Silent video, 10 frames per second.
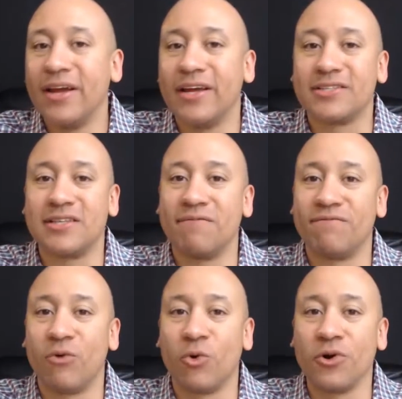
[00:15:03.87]

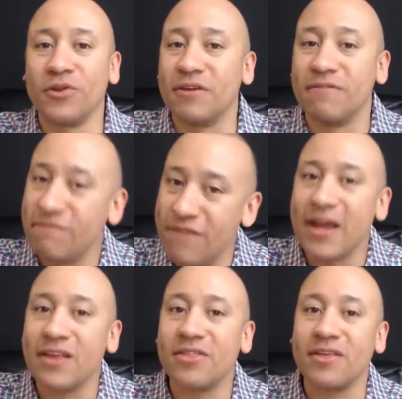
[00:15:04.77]
except for the
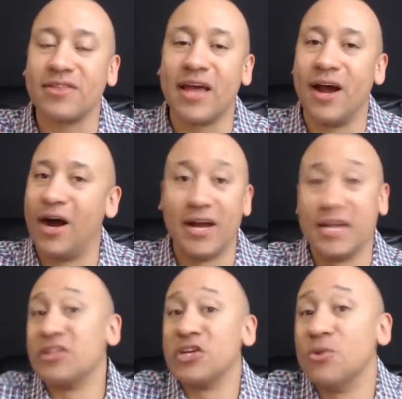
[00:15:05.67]
faith that,
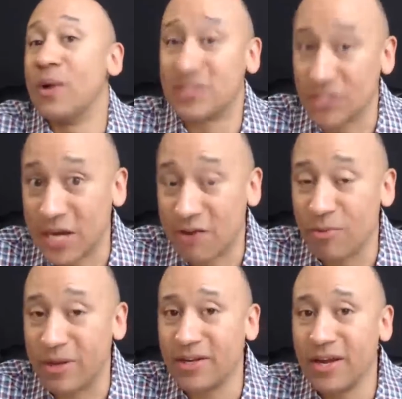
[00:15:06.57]
in the US
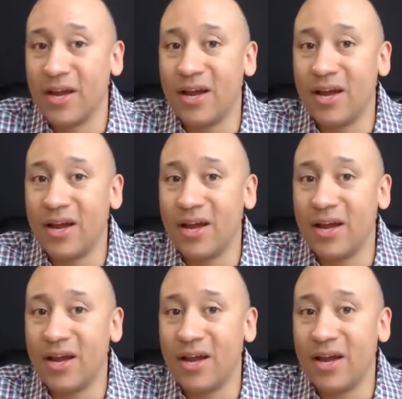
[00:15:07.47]
government,